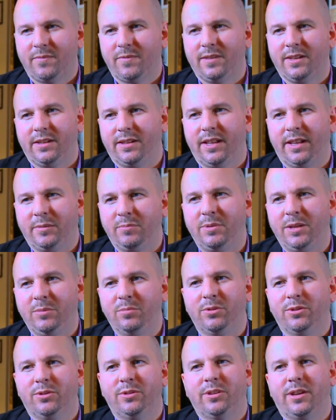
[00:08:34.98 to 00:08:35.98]
that like
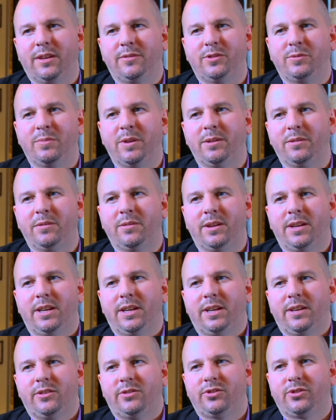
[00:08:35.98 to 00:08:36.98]
people have spent,
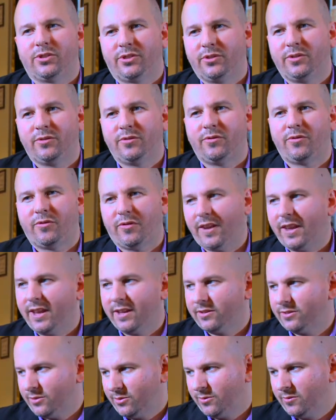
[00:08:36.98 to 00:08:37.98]
certain
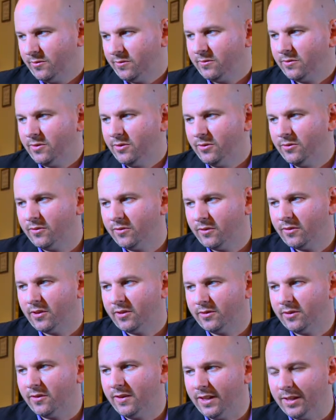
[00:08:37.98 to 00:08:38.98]
fans who've,
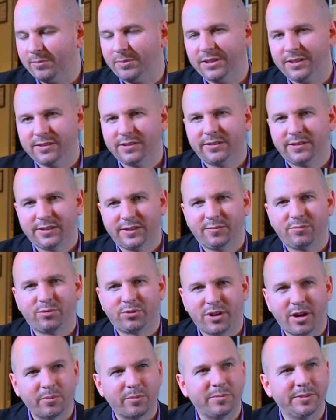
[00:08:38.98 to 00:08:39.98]
who've developed these theories have
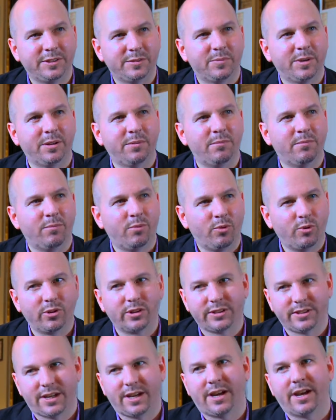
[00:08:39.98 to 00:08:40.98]
probably spent
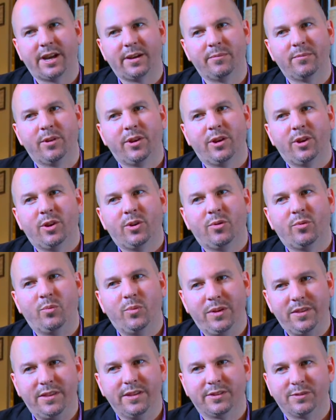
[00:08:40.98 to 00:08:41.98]
more time
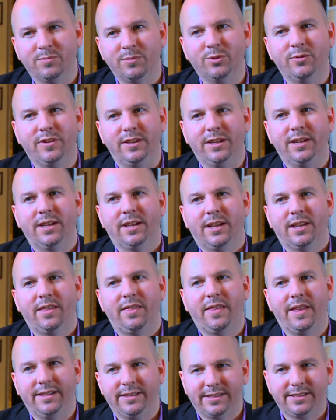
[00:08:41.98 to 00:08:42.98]
with this movie
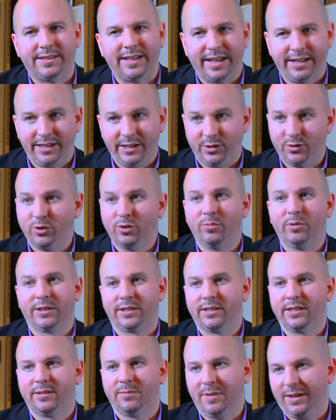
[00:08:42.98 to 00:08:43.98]
than Stanley
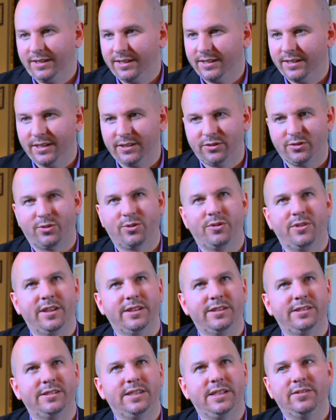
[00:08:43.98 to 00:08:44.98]
Kubrick did making it, or
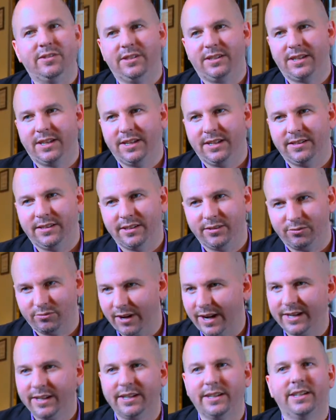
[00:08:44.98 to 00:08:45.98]
than Stephen King did
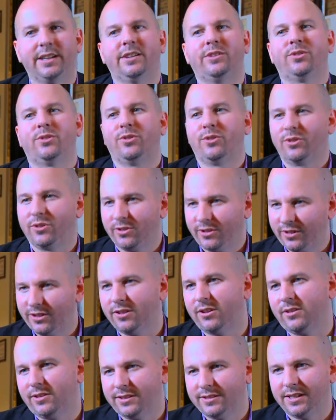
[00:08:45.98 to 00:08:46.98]
writing it, or you
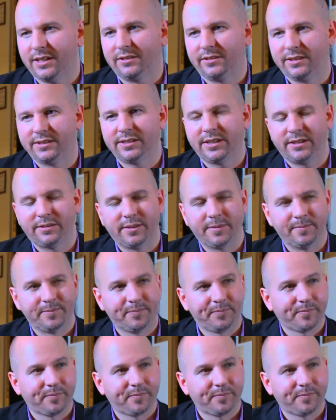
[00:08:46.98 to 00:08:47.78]
know, et cetera, et cetera.